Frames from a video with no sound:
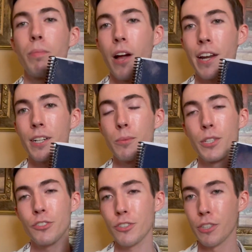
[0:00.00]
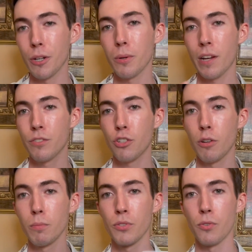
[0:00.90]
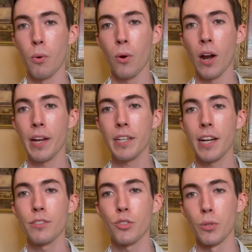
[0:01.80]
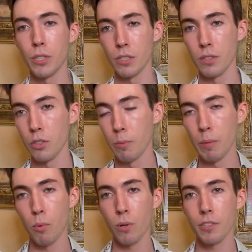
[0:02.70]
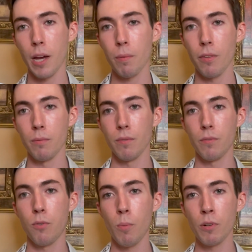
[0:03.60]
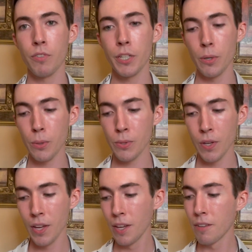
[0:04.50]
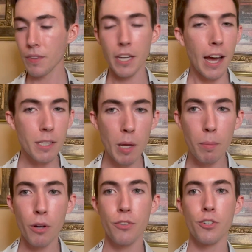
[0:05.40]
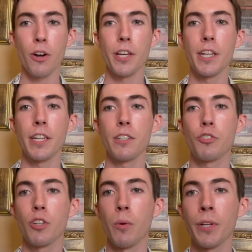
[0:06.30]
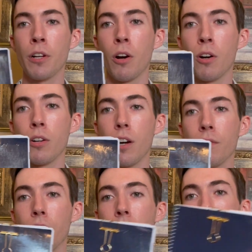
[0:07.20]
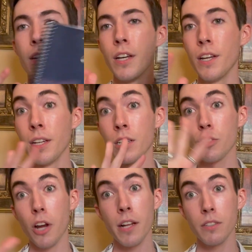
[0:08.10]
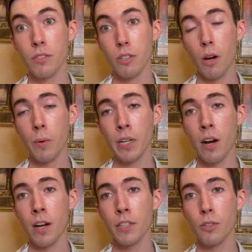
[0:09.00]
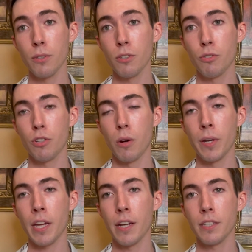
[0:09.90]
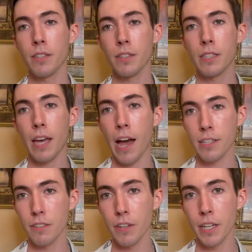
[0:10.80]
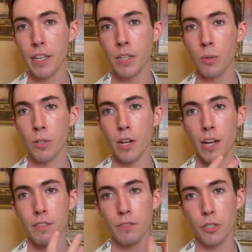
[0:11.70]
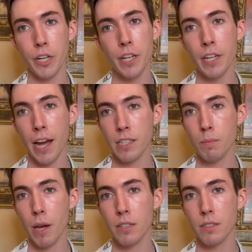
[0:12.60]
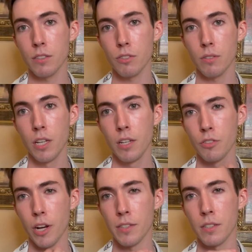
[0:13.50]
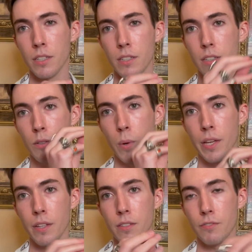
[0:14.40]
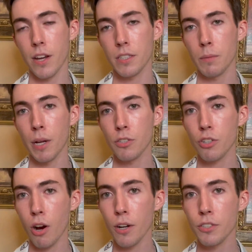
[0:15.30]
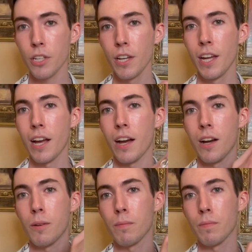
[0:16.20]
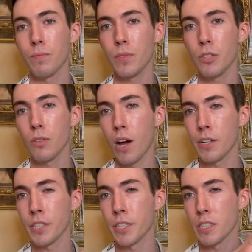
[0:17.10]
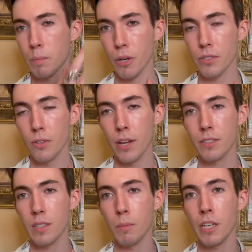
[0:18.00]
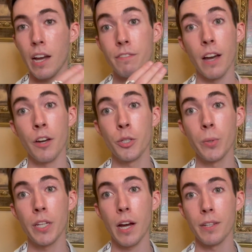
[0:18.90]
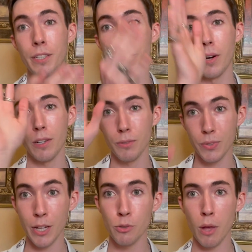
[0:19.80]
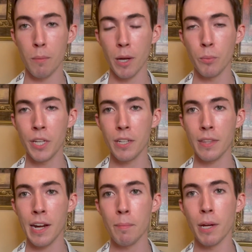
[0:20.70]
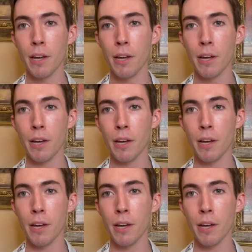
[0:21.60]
planner, which, you know, I've shown before. I kind of showed it in a little bit more depth in former videos. It has my birth chart in it. It's showing all of the transits going on. It's also showing anything that's activating or kind of creating aspects and transiting in a way that's affecting my chart. There's a lot in here. It's personalized to me. I value it. I, you know, I'll schedule out my week in there, but